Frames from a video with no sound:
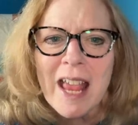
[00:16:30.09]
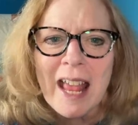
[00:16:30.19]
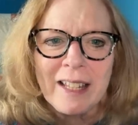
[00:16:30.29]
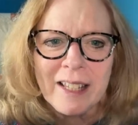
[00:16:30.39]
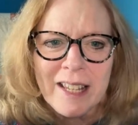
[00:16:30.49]

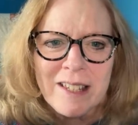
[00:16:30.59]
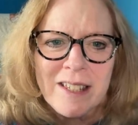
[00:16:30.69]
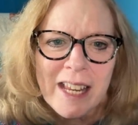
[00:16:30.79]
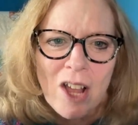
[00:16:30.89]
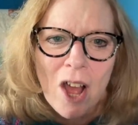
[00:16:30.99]
at
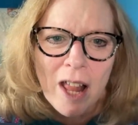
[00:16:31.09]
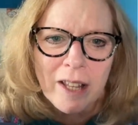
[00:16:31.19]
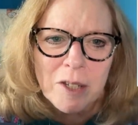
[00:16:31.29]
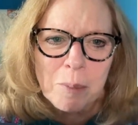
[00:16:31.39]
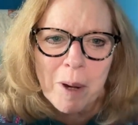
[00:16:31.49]
least at
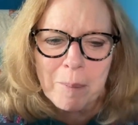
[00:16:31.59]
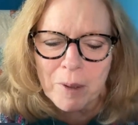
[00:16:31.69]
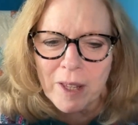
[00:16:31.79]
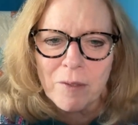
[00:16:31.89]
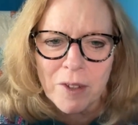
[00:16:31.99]
college
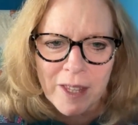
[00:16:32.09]
prepper level,